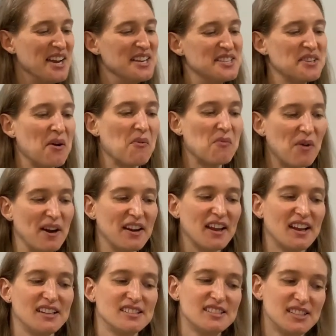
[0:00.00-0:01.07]
So 1
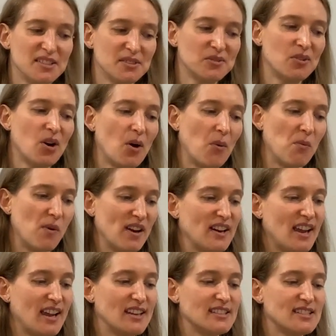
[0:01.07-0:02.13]
and 2, 1
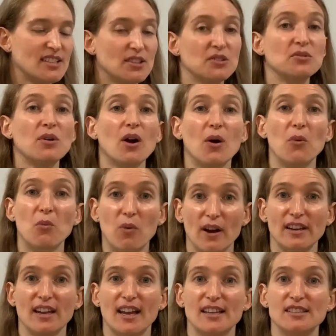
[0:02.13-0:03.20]
and 2, 1
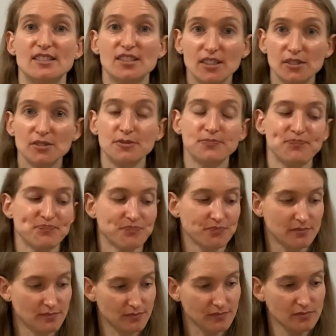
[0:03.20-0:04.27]
and 2.
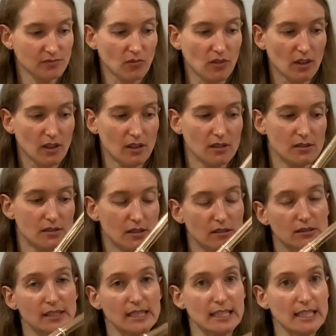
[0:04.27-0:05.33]
So
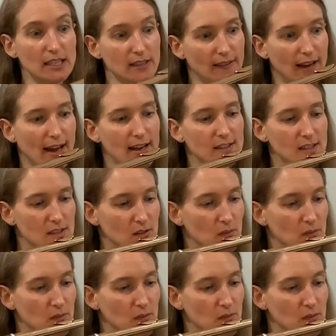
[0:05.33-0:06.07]
to hear that,